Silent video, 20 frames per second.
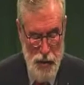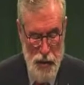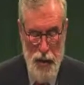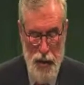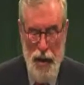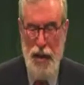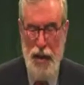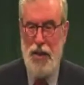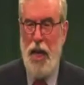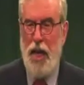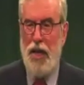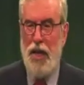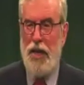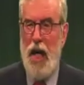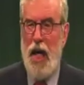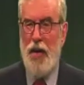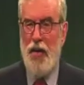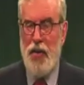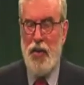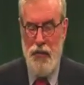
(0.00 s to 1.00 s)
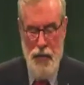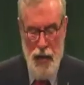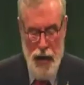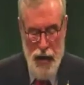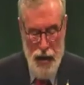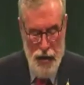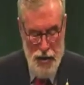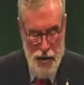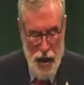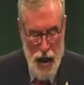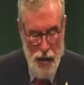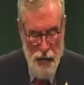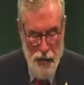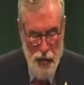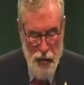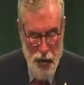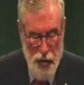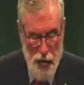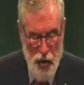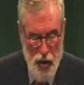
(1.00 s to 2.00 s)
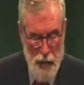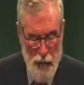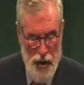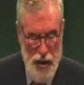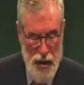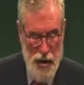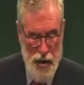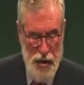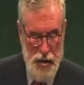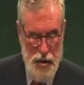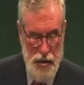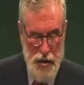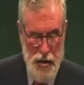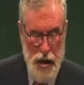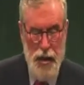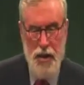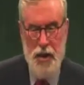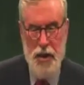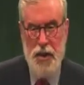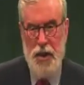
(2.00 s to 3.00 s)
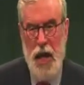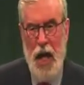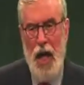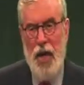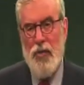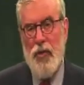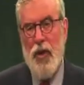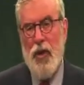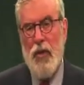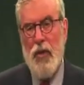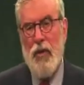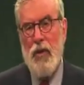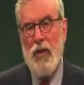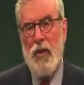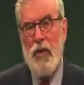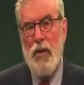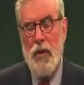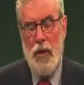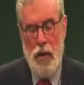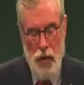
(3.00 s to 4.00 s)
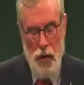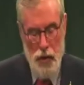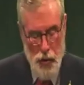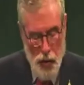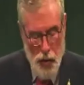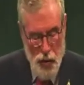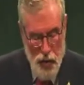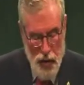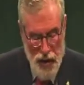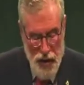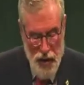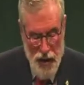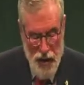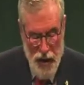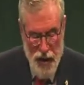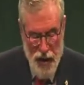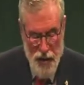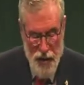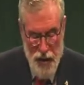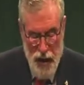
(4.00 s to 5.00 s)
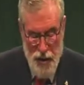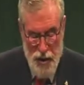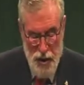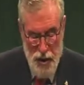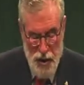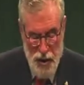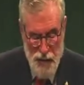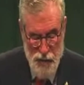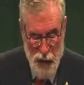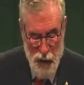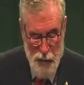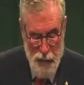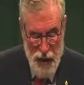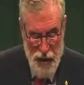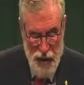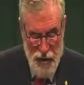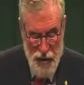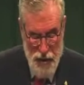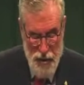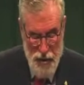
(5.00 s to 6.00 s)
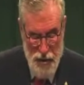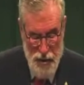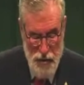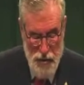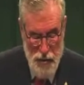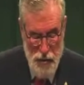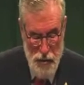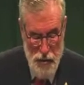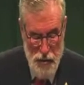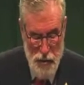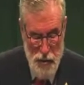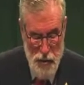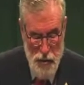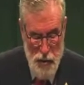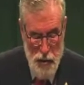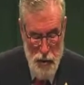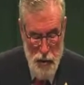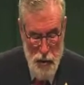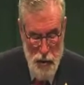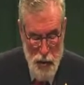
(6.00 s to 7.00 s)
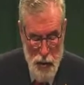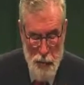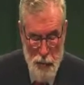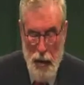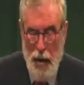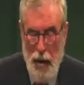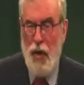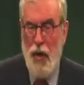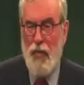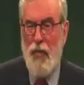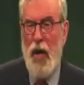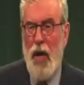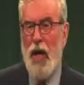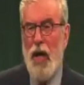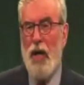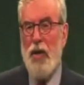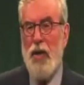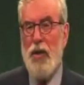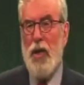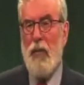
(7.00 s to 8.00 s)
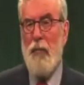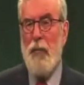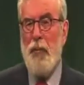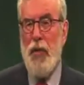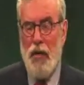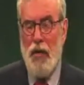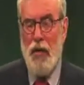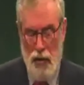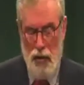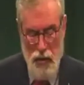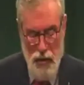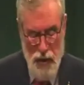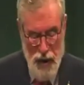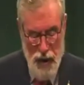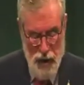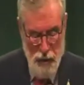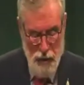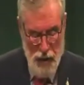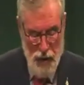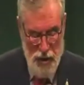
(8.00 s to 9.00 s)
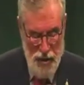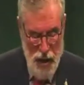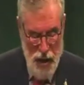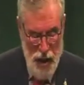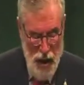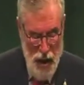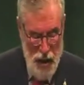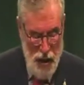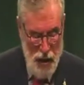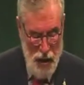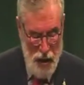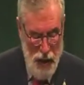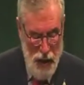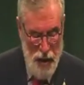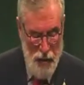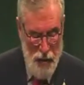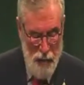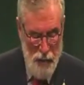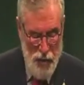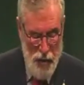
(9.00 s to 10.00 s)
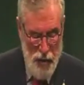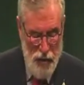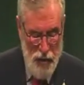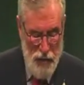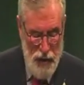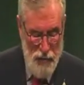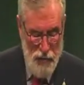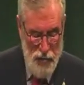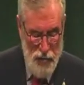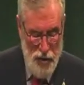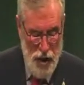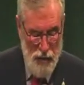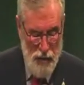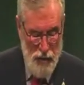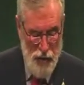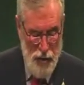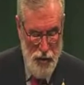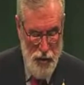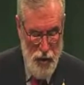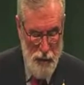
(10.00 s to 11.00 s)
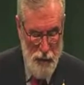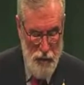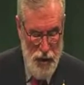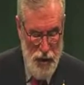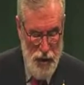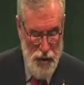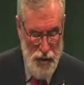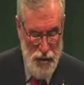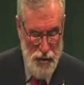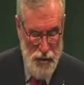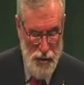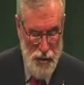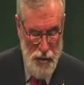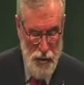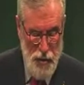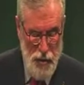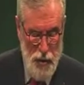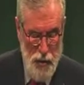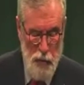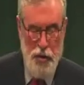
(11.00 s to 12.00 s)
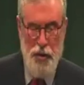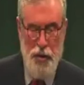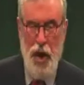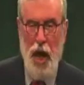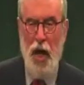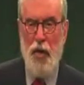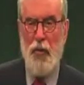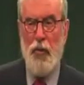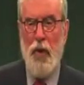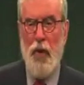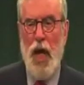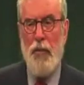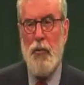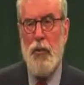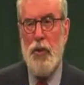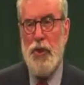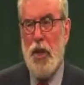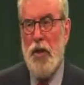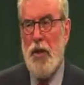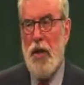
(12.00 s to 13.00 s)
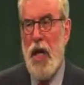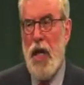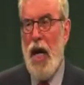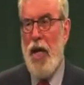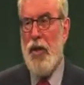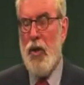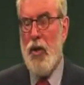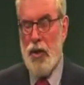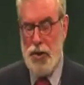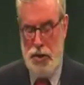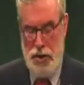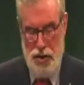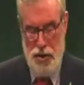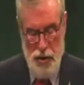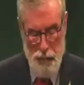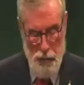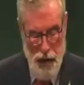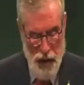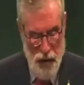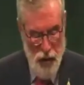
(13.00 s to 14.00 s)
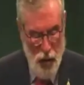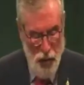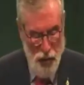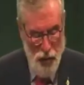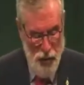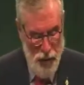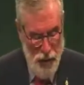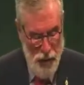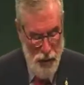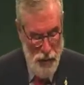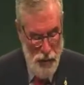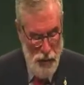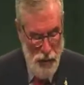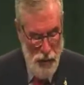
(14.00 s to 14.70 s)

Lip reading: These identified self-determination as central to creating the conditions for peace. The people of Ireland have never relinquished our claim to the right of self-determination, but that right was denied us by London.